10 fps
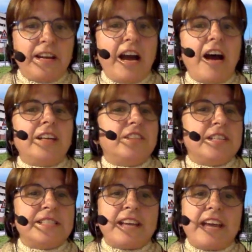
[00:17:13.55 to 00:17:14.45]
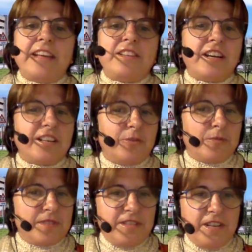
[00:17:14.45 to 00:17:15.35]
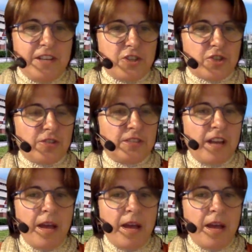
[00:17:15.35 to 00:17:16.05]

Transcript: address ethical consideration,